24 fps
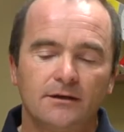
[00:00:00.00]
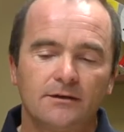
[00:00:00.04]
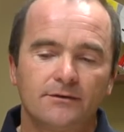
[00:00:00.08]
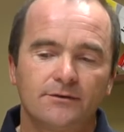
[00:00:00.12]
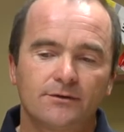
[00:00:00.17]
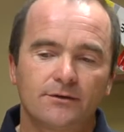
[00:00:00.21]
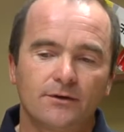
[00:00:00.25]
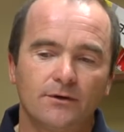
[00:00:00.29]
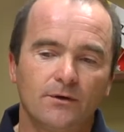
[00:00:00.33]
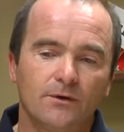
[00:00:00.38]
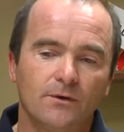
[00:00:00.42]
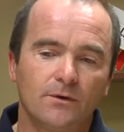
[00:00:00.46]

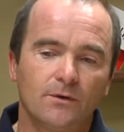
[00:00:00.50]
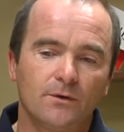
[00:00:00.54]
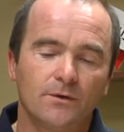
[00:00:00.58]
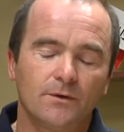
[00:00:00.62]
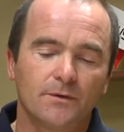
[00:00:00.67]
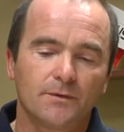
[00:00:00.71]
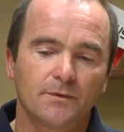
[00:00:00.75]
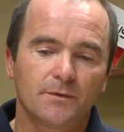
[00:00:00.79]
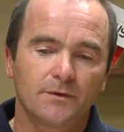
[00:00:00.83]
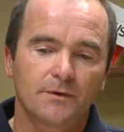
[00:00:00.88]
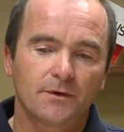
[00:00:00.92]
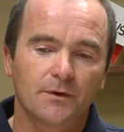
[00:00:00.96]

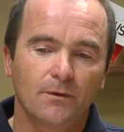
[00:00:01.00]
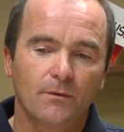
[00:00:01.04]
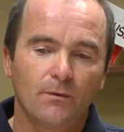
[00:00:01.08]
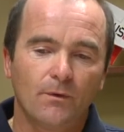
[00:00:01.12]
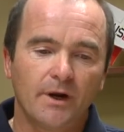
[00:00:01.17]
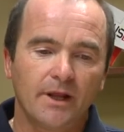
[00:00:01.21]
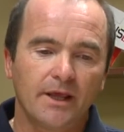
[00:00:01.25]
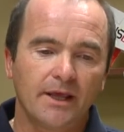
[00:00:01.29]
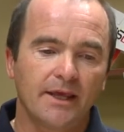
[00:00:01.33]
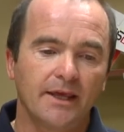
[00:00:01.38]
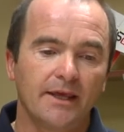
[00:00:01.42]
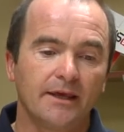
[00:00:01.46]
So
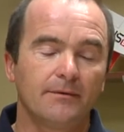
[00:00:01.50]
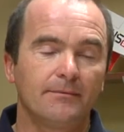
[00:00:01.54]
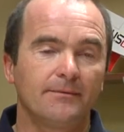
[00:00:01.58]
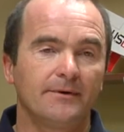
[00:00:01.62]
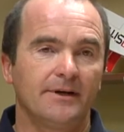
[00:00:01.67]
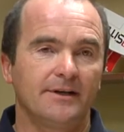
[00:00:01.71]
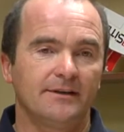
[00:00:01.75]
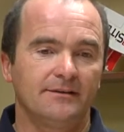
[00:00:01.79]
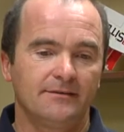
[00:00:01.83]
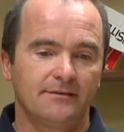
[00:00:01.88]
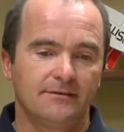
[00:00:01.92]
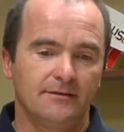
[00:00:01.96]
what it gives
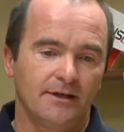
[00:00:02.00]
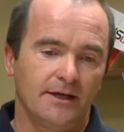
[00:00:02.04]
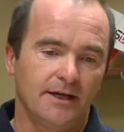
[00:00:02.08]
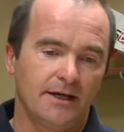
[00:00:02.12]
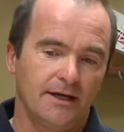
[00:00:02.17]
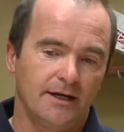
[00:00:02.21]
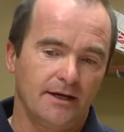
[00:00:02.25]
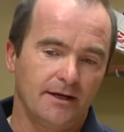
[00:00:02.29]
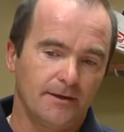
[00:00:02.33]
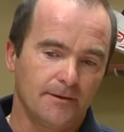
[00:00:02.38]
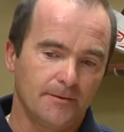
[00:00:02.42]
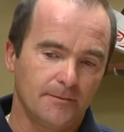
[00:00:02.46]
us,
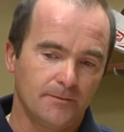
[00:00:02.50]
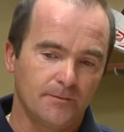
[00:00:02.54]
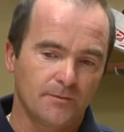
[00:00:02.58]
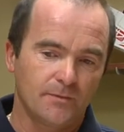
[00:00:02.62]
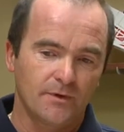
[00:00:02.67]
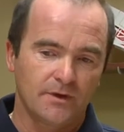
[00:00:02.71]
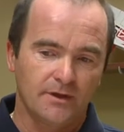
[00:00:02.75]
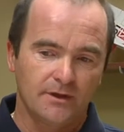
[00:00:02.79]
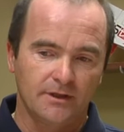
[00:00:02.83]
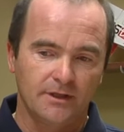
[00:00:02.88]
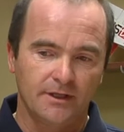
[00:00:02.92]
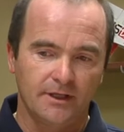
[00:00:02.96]

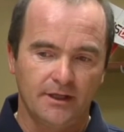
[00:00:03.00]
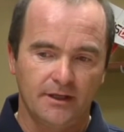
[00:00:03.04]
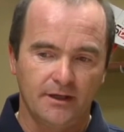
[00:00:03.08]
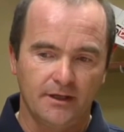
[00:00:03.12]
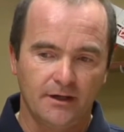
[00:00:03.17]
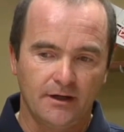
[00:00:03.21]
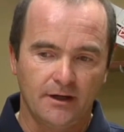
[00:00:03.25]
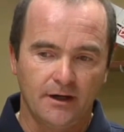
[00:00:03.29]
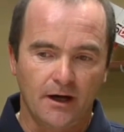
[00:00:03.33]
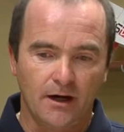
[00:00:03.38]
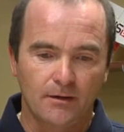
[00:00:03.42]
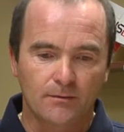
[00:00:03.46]
the
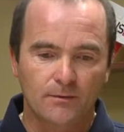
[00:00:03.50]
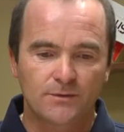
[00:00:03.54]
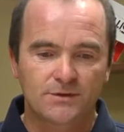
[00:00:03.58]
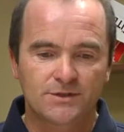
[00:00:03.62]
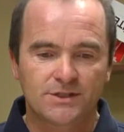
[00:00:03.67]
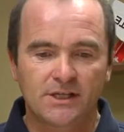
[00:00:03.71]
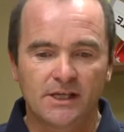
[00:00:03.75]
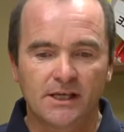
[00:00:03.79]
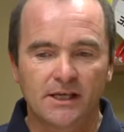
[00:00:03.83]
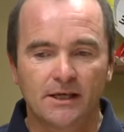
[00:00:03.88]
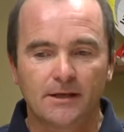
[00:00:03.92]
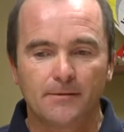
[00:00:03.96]

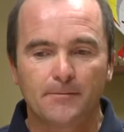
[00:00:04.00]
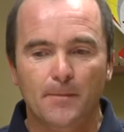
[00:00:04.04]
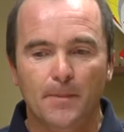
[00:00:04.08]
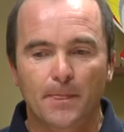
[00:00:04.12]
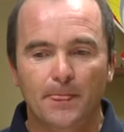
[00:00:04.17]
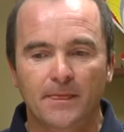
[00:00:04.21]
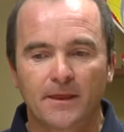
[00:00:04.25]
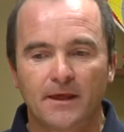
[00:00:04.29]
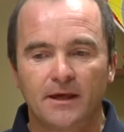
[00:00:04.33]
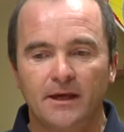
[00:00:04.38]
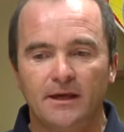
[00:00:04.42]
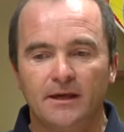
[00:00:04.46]
CarbonZ,
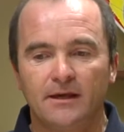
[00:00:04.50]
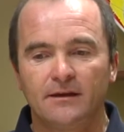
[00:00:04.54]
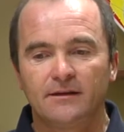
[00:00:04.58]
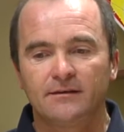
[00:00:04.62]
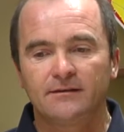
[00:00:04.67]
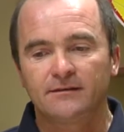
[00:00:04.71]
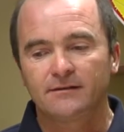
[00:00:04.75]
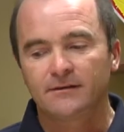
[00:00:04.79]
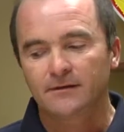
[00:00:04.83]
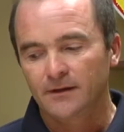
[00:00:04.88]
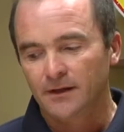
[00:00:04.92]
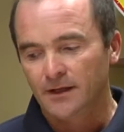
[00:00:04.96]

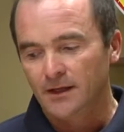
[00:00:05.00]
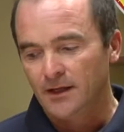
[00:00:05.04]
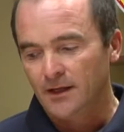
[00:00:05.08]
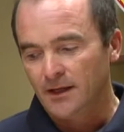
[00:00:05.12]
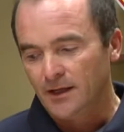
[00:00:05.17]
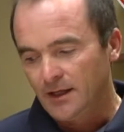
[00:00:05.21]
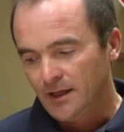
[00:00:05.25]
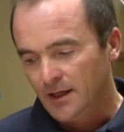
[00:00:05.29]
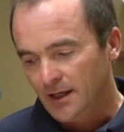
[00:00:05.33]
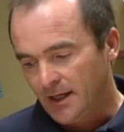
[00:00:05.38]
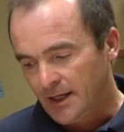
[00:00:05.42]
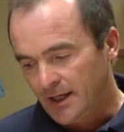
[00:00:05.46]
is
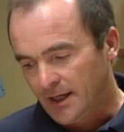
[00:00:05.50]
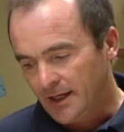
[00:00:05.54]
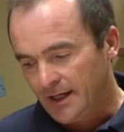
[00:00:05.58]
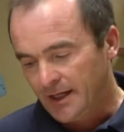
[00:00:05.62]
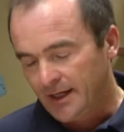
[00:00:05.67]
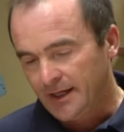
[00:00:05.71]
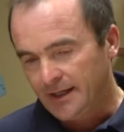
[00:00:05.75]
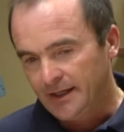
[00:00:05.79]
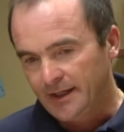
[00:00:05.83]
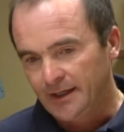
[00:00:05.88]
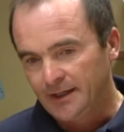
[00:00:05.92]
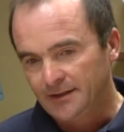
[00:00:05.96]

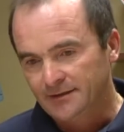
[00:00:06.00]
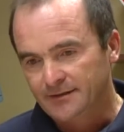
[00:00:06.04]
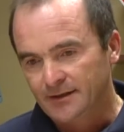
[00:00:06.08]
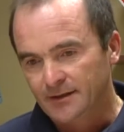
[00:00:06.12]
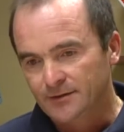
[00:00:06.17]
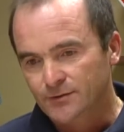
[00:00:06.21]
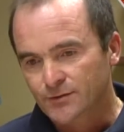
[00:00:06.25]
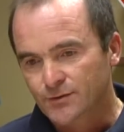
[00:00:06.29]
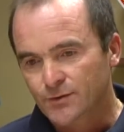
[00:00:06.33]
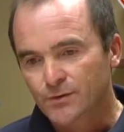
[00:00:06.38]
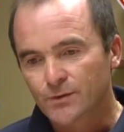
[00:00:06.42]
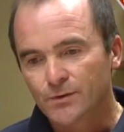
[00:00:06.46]
a
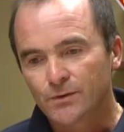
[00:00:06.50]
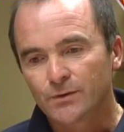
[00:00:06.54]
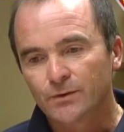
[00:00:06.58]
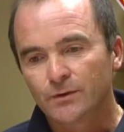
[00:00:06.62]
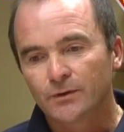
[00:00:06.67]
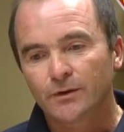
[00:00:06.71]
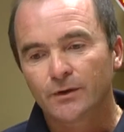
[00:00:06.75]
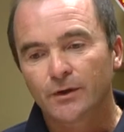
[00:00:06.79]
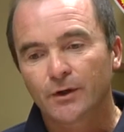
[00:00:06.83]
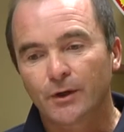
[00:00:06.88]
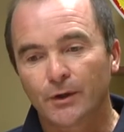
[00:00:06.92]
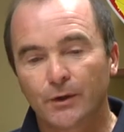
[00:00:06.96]
true
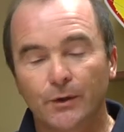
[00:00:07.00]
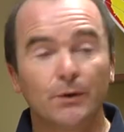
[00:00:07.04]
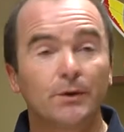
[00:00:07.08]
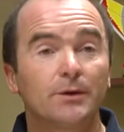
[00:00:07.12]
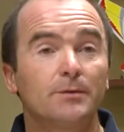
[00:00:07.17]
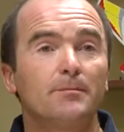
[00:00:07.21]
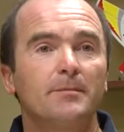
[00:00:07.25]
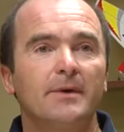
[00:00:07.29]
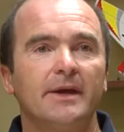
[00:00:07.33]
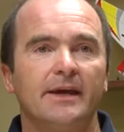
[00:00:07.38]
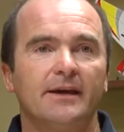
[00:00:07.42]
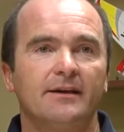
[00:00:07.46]
good
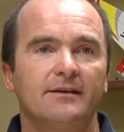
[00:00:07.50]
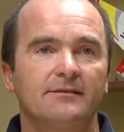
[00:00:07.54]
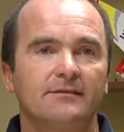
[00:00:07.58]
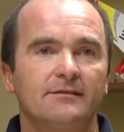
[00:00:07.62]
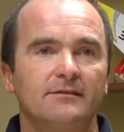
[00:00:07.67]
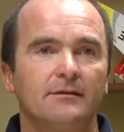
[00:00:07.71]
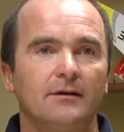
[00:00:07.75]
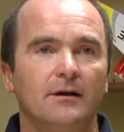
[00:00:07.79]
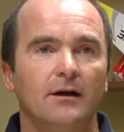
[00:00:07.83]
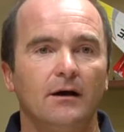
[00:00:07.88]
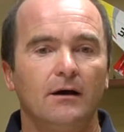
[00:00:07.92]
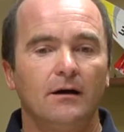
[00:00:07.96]

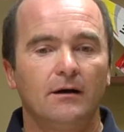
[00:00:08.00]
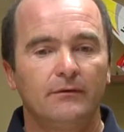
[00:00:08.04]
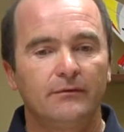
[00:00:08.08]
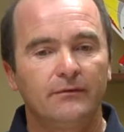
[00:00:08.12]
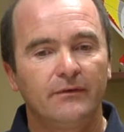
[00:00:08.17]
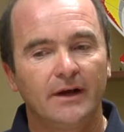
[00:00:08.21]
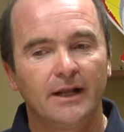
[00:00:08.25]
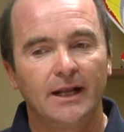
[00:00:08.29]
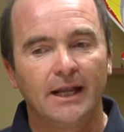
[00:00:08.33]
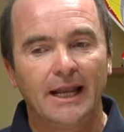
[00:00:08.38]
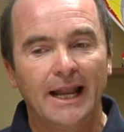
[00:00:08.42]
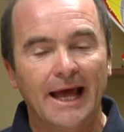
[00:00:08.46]
mix of
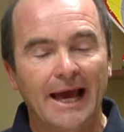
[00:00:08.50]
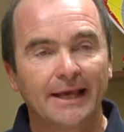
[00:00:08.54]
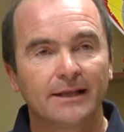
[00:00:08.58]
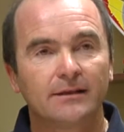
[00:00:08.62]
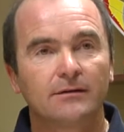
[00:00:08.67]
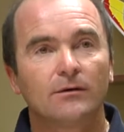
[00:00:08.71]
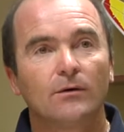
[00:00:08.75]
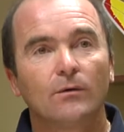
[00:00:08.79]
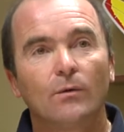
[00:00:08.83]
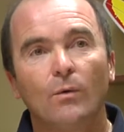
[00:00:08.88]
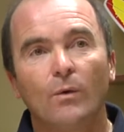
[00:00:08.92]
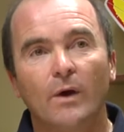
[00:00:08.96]
a
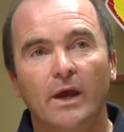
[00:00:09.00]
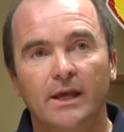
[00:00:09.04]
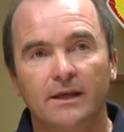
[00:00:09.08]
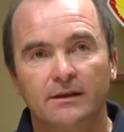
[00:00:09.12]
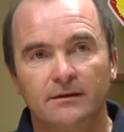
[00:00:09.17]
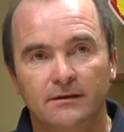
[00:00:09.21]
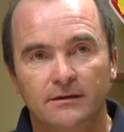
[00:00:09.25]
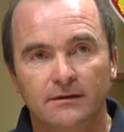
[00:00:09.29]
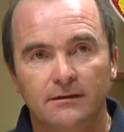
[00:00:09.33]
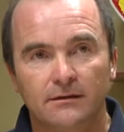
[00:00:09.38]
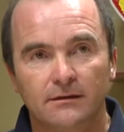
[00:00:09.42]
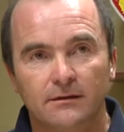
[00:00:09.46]

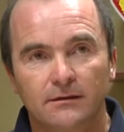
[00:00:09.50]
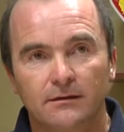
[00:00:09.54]
lightweight,